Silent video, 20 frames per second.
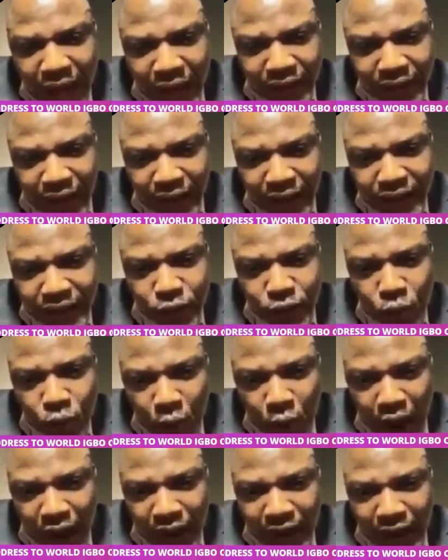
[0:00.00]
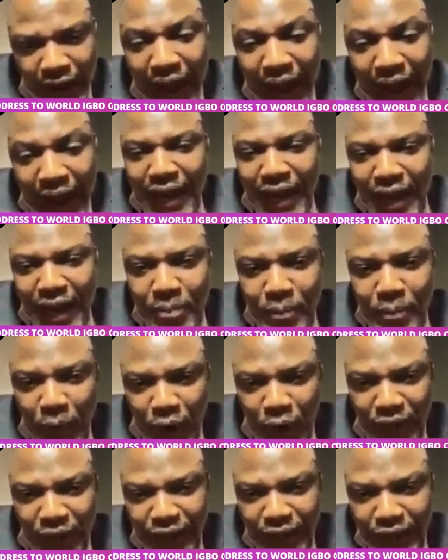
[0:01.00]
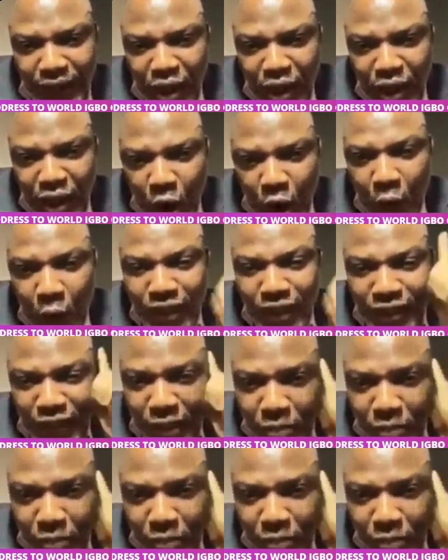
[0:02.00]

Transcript: And that is why anybody who is